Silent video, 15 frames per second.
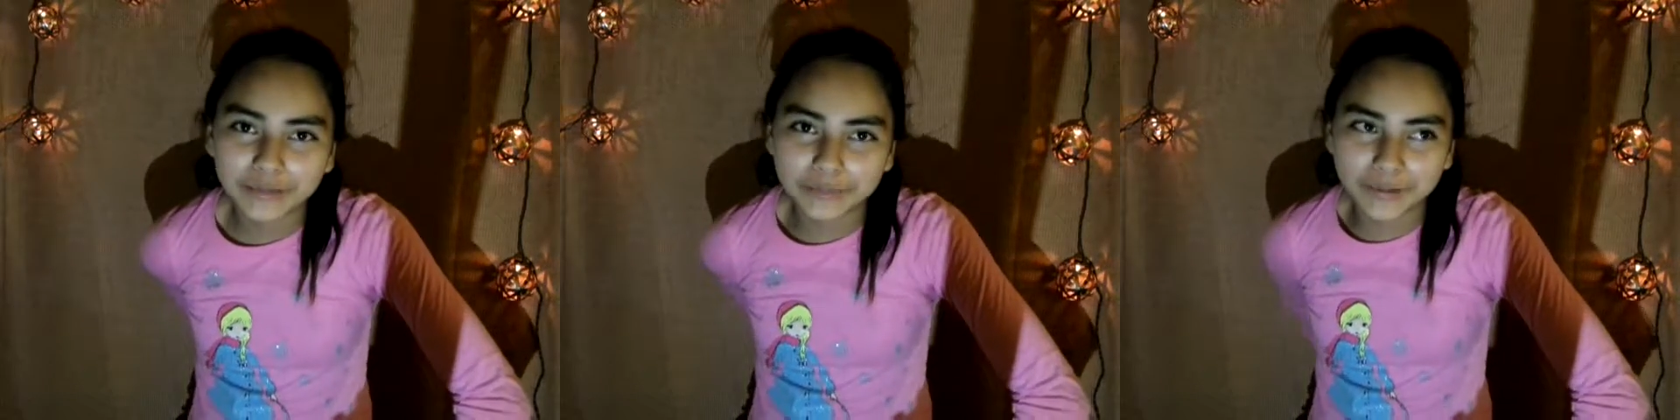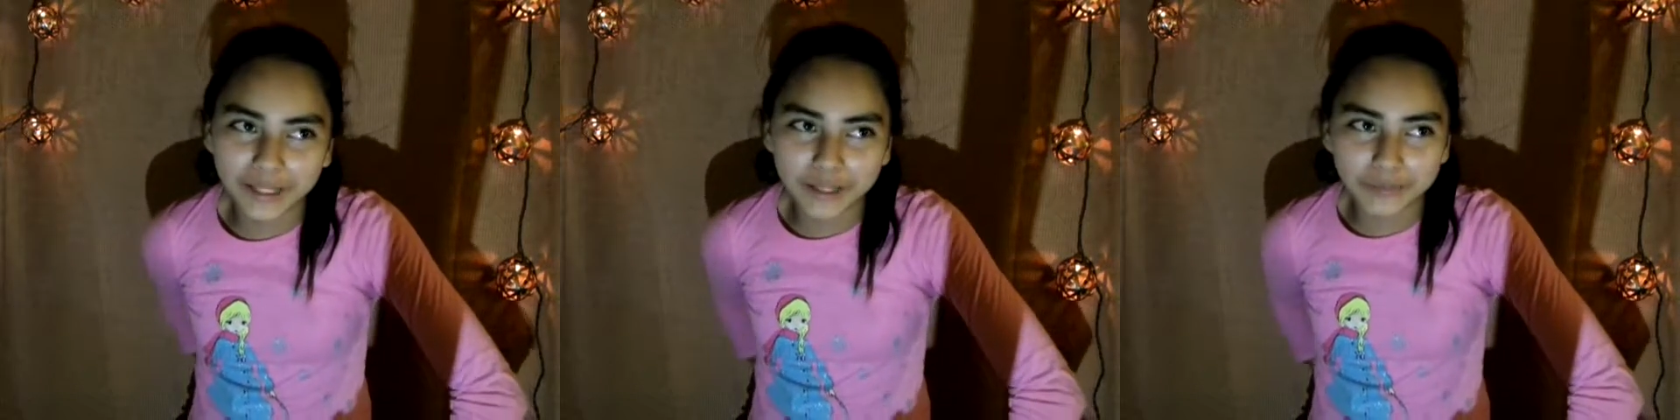
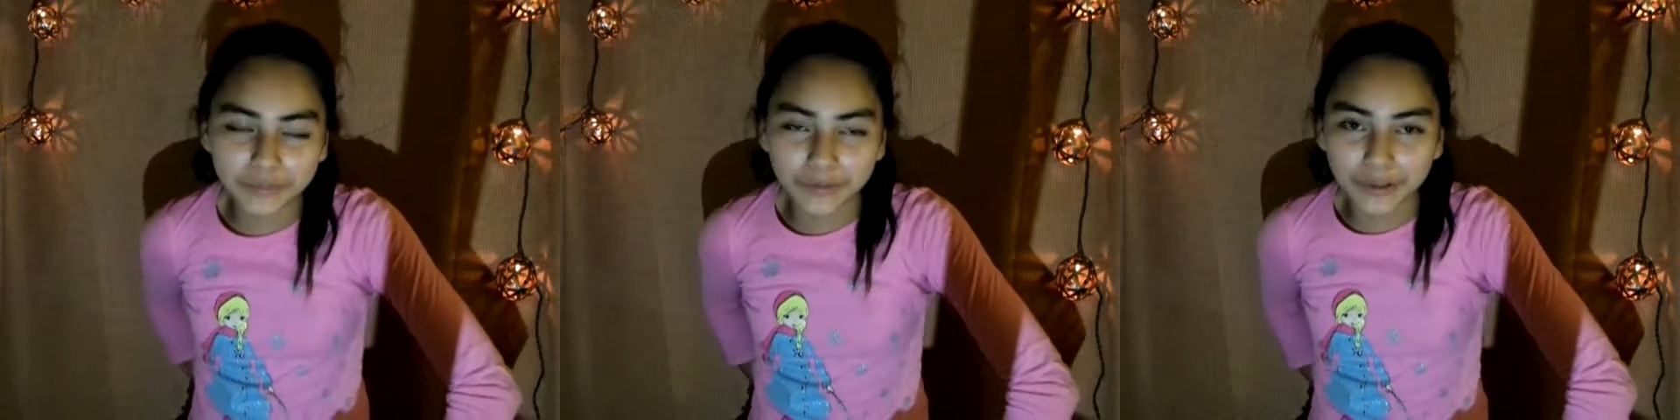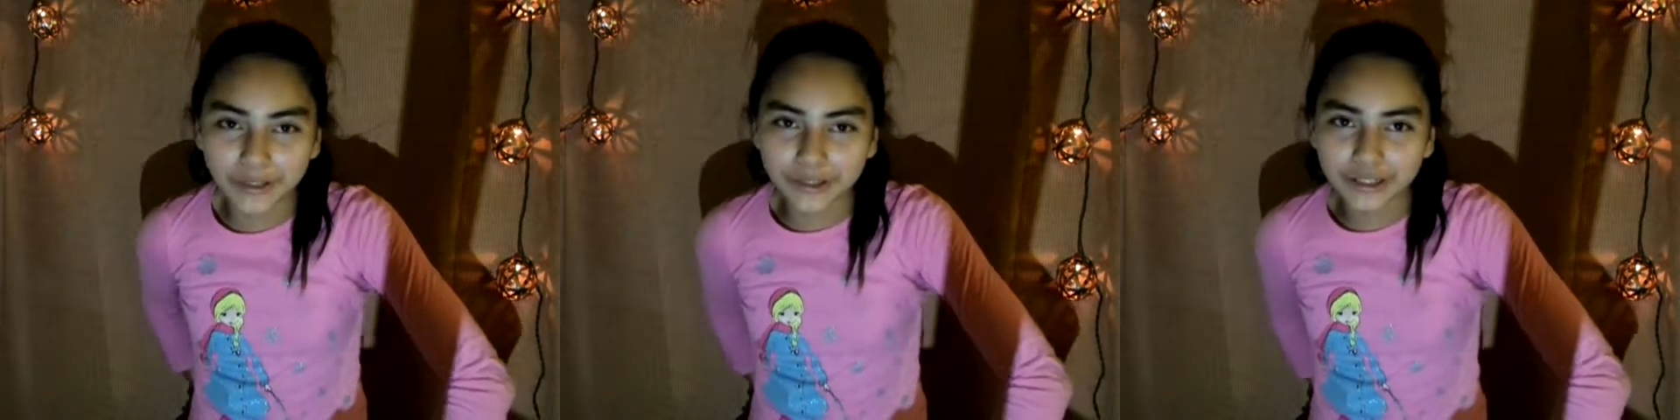big
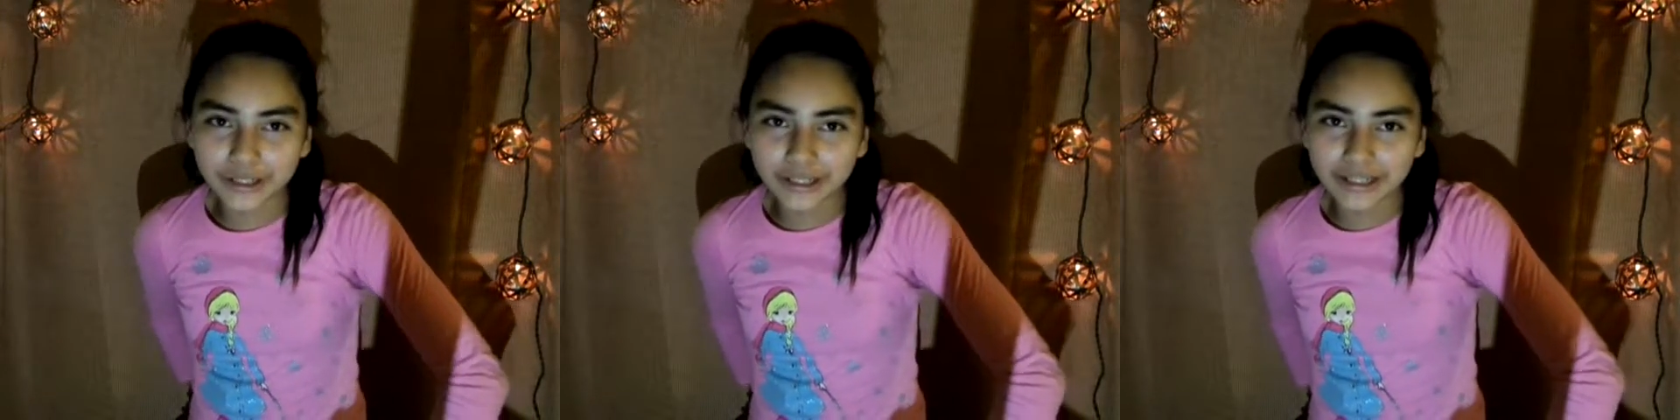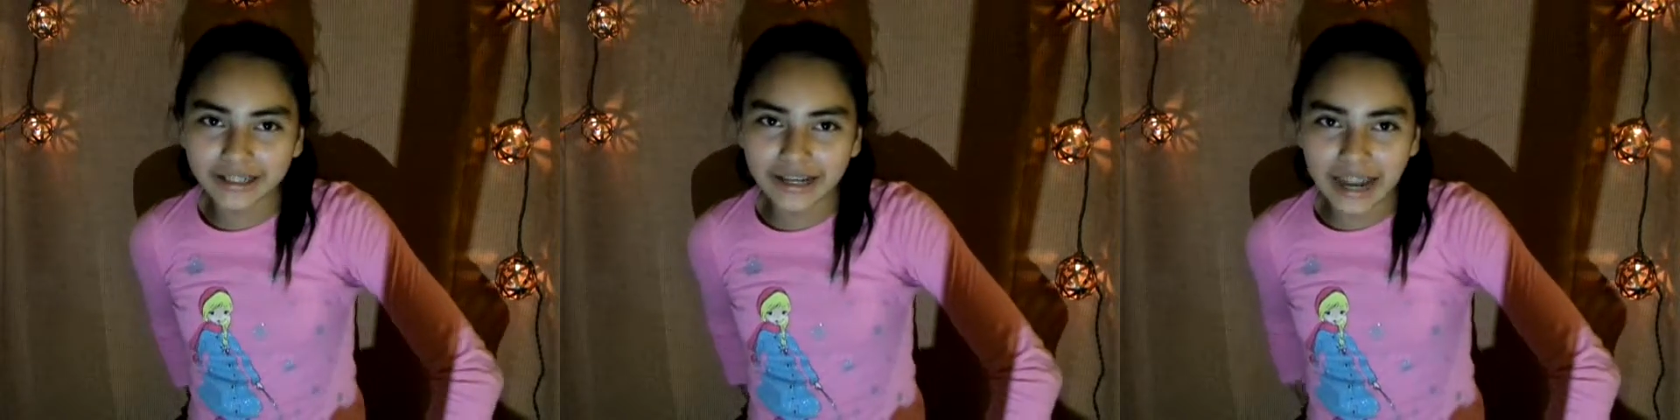
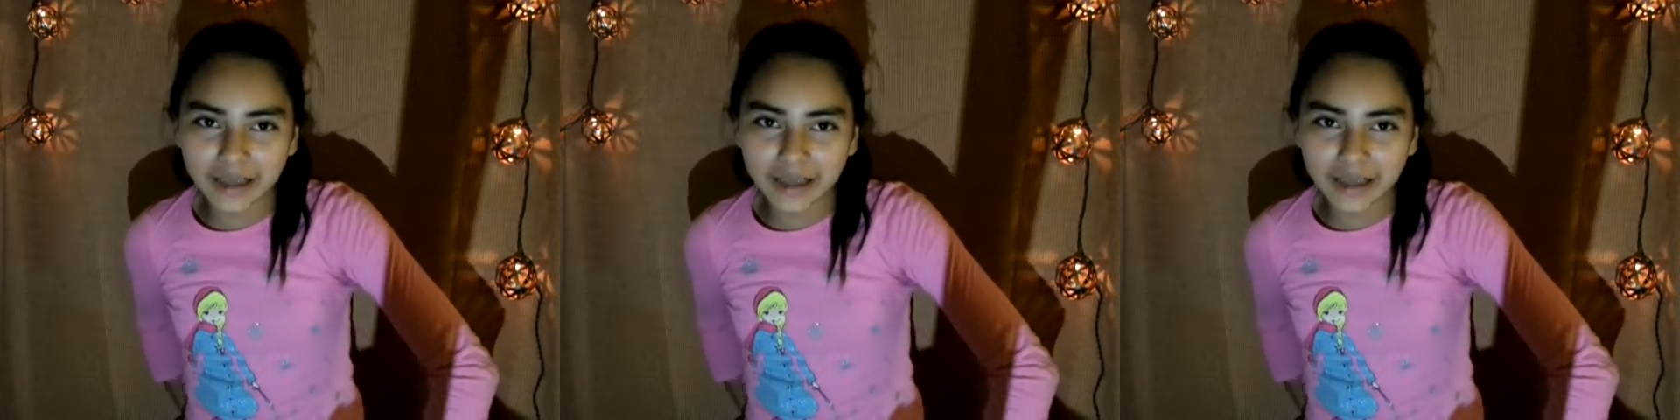brother.